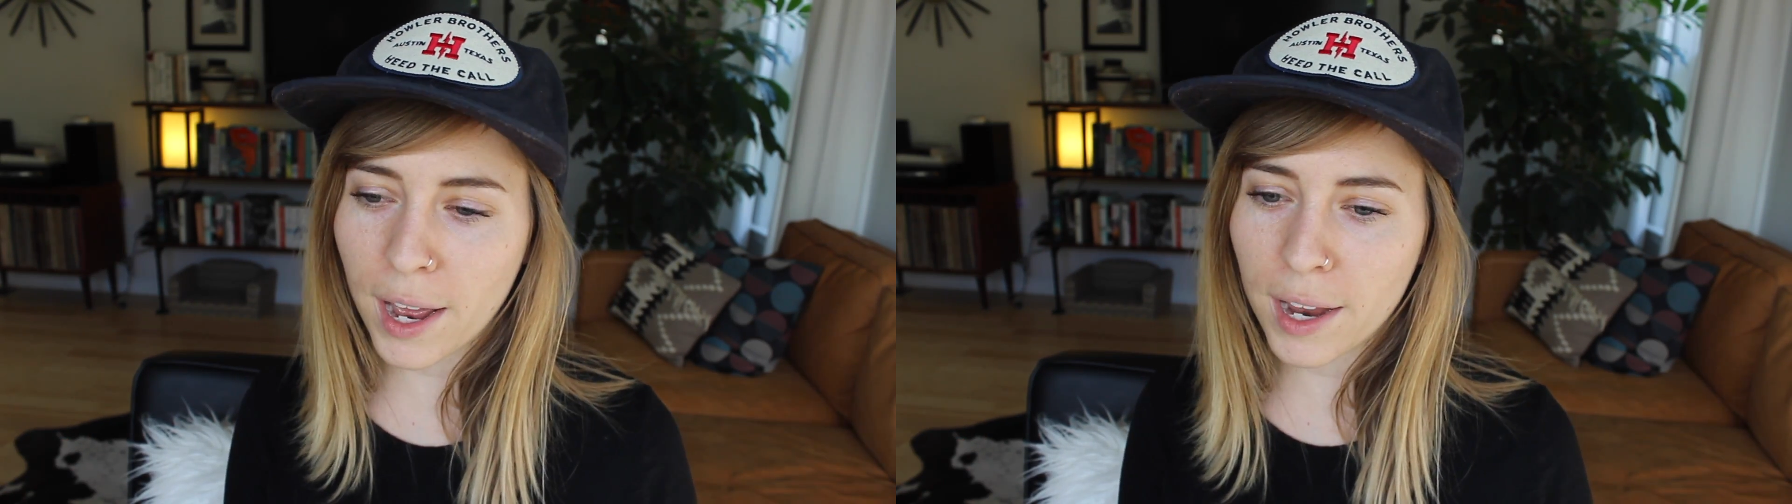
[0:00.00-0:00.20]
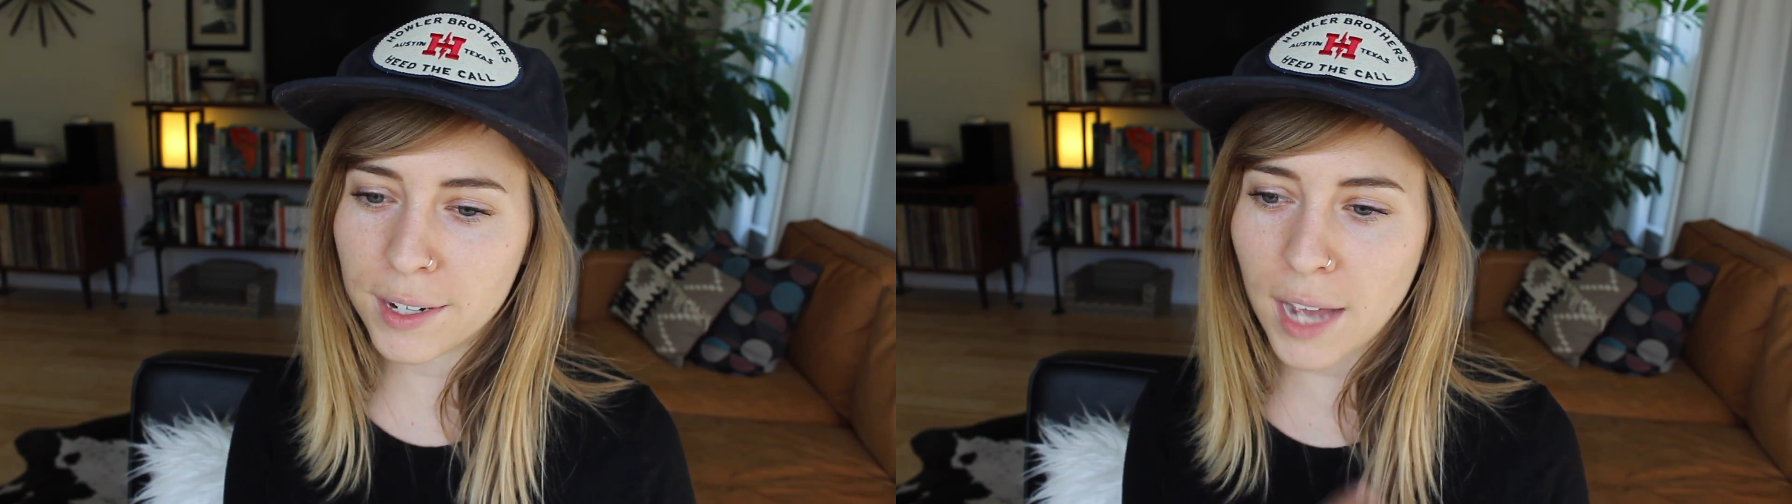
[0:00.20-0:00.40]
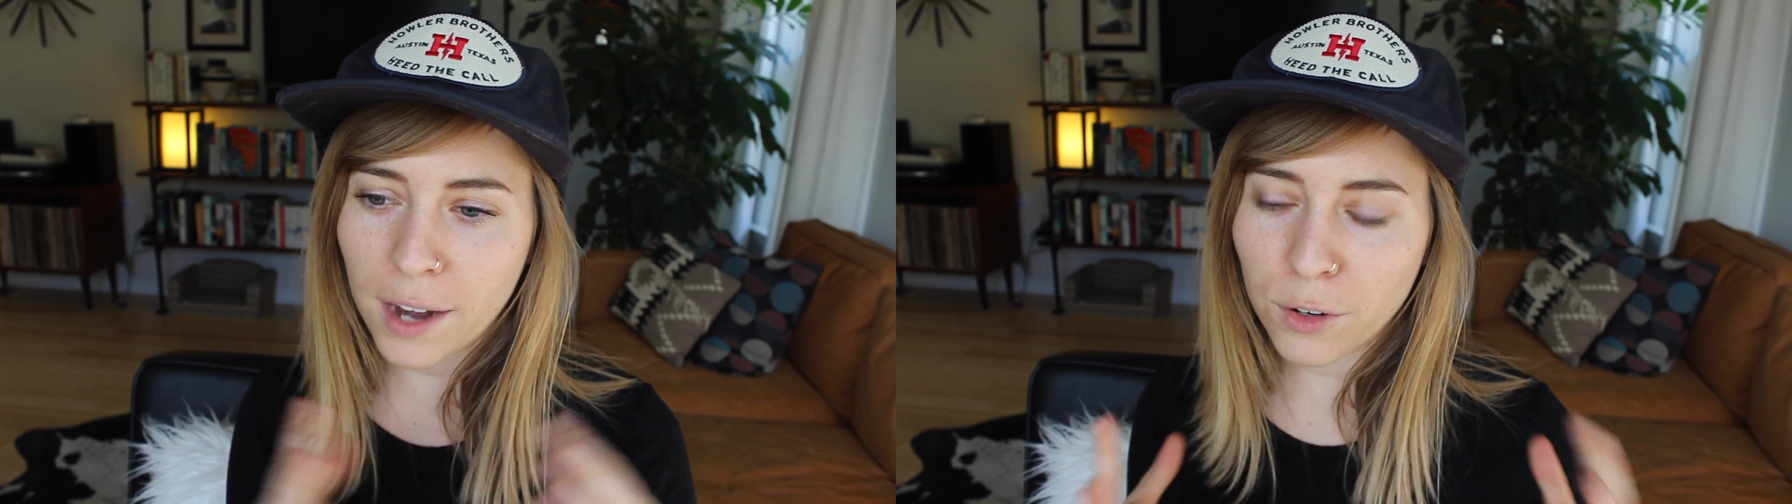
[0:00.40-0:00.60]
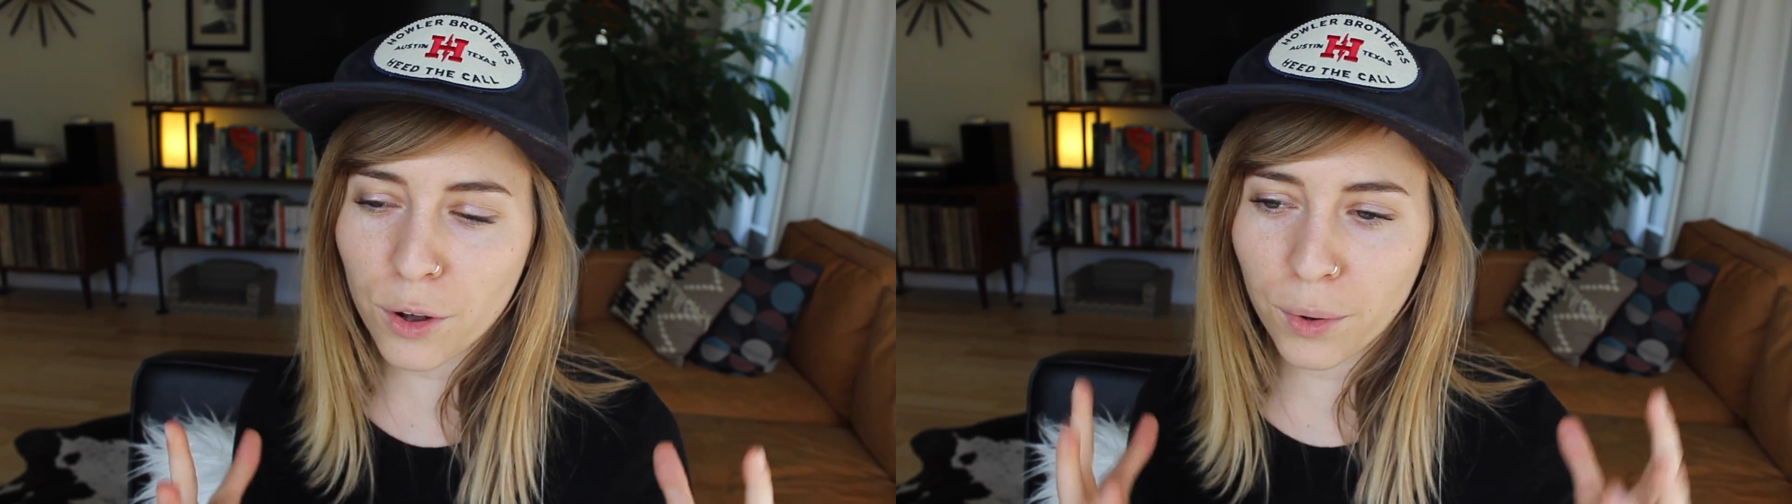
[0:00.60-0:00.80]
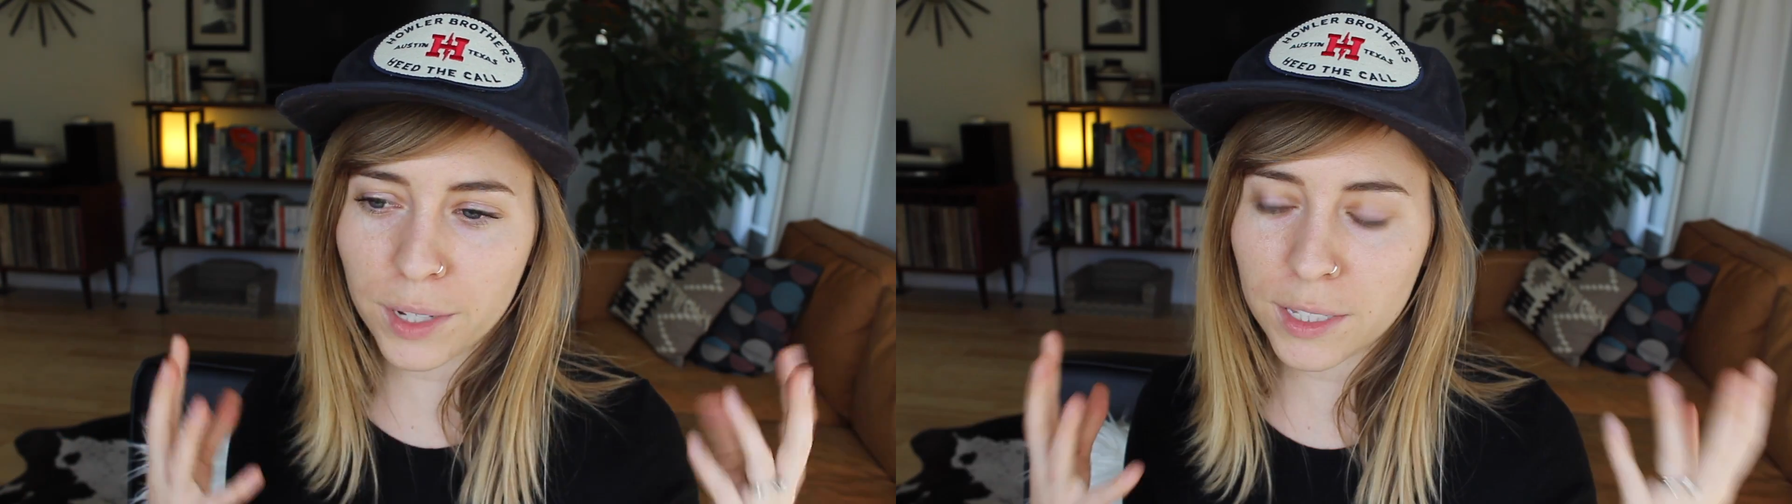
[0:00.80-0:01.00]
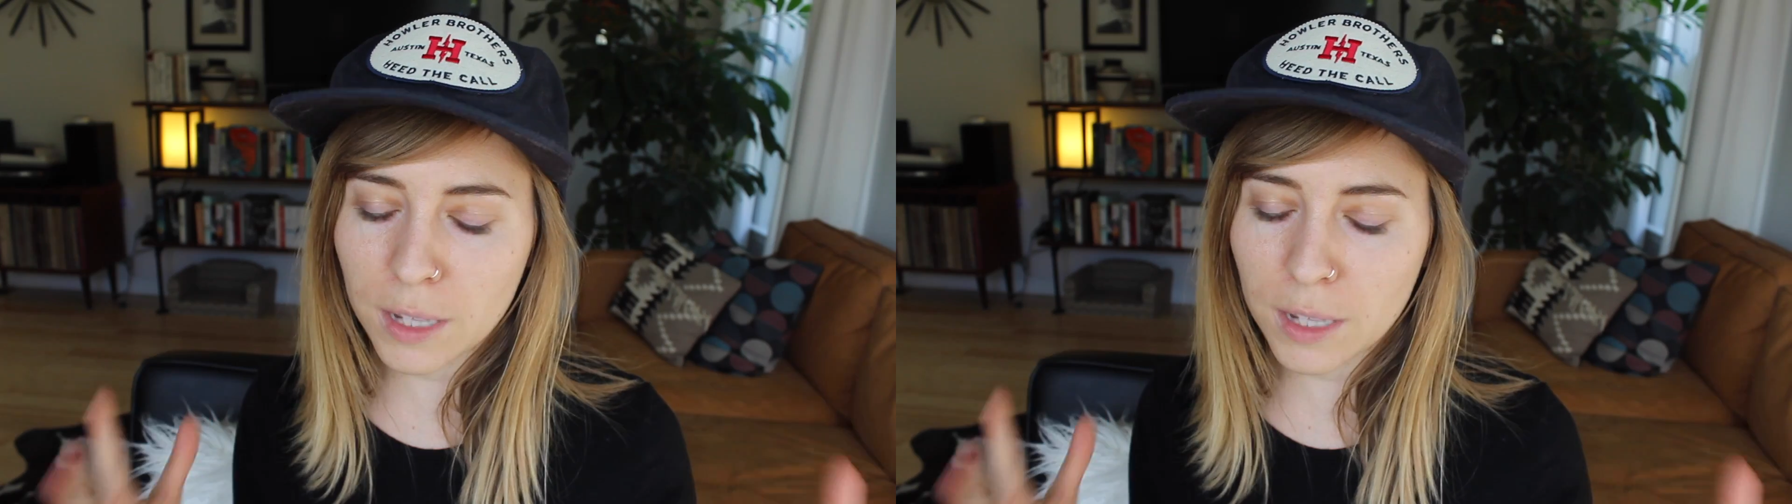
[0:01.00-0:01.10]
And I don't know, it's